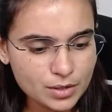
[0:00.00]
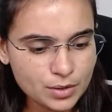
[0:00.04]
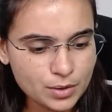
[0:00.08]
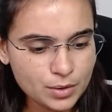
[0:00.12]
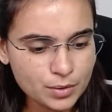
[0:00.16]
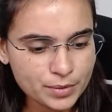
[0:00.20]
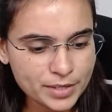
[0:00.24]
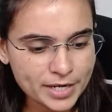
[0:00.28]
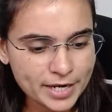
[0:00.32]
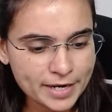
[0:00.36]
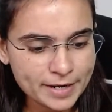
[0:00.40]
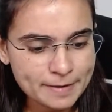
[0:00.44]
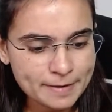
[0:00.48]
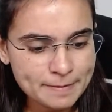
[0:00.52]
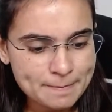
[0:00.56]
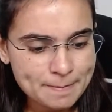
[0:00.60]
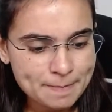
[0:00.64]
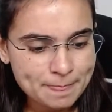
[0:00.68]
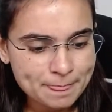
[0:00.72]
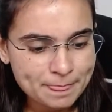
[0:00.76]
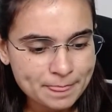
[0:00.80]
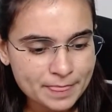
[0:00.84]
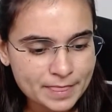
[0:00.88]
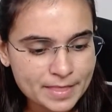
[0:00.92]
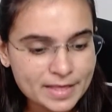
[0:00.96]
Okay.
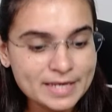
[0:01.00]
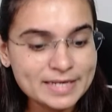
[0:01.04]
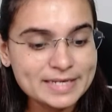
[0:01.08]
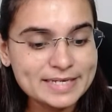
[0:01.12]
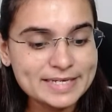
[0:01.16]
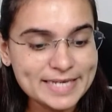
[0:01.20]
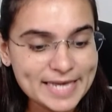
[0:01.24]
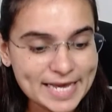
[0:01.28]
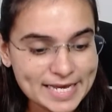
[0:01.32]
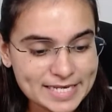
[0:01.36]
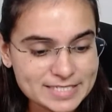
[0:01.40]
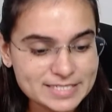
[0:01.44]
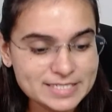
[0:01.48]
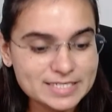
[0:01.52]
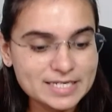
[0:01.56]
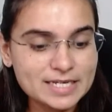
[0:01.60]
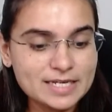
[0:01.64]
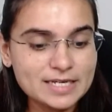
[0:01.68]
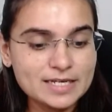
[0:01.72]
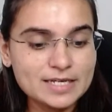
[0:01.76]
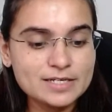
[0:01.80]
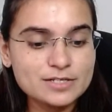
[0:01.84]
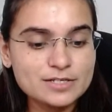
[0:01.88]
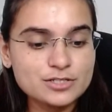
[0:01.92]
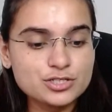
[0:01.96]
Yes.
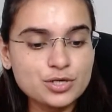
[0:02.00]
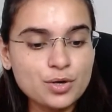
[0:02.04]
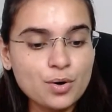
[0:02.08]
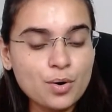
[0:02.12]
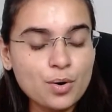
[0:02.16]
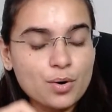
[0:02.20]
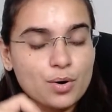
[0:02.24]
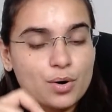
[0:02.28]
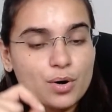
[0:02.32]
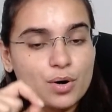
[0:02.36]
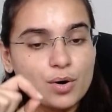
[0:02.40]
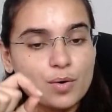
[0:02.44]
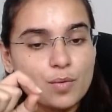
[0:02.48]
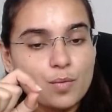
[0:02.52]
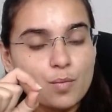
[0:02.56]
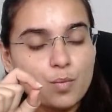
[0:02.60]
So,